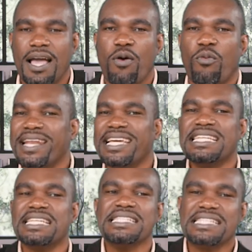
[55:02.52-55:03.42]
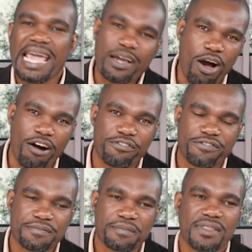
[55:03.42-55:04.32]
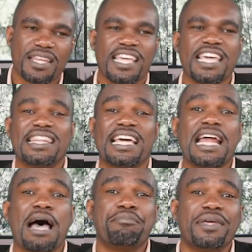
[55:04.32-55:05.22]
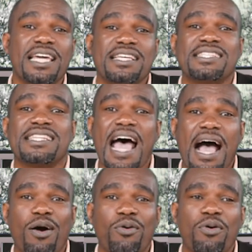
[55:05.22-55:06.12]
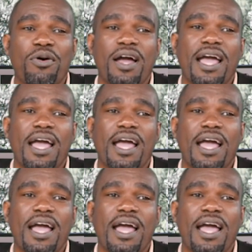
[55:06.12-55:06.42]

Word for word: When it didn't take off, he then appears now